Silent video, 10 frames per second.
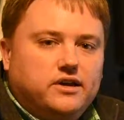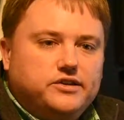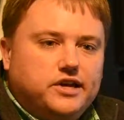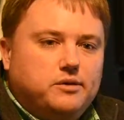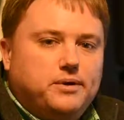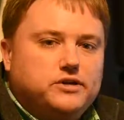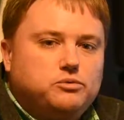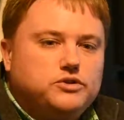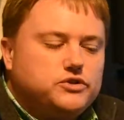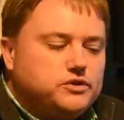database,
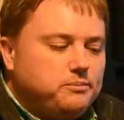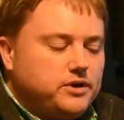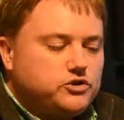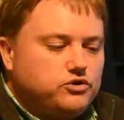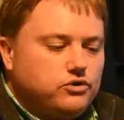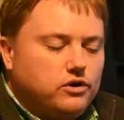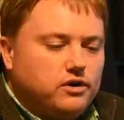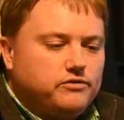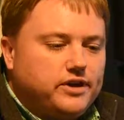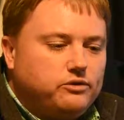which is a mixture
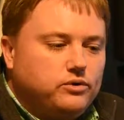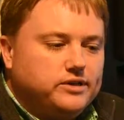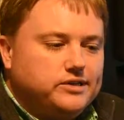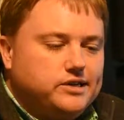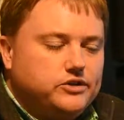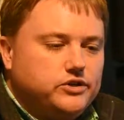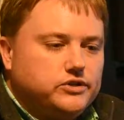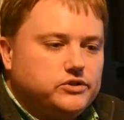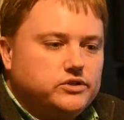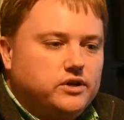of handwritten
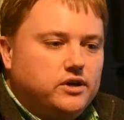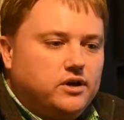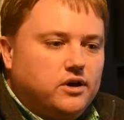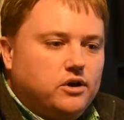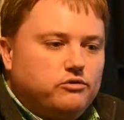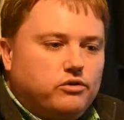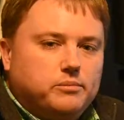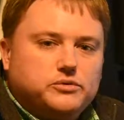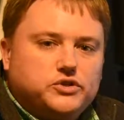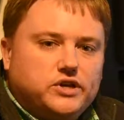digits
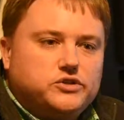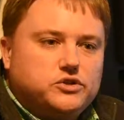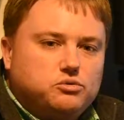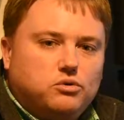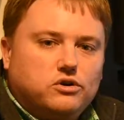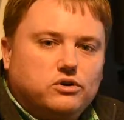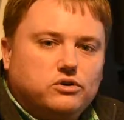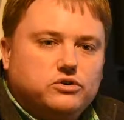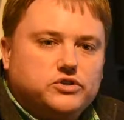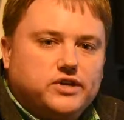from census
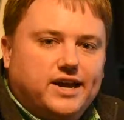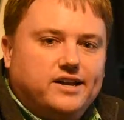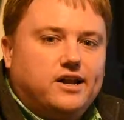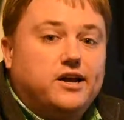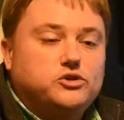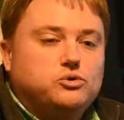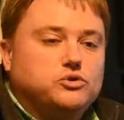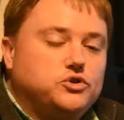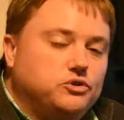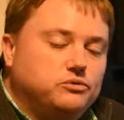workers and high school
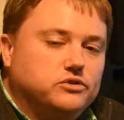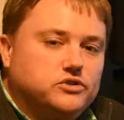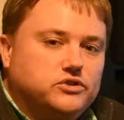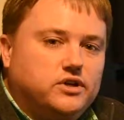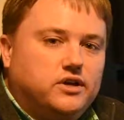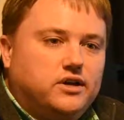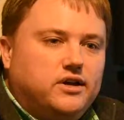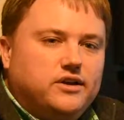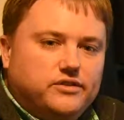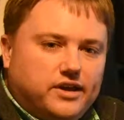students
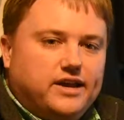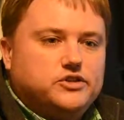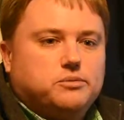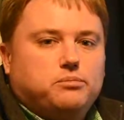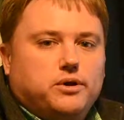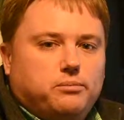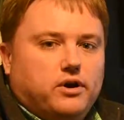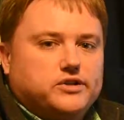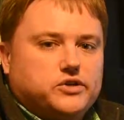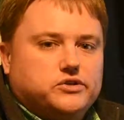that had some
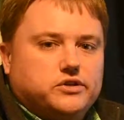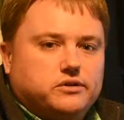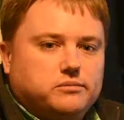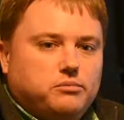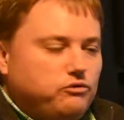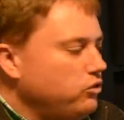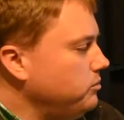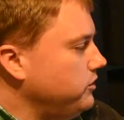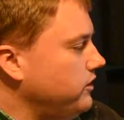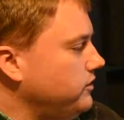pre-processing
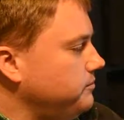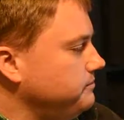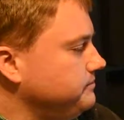performed on them.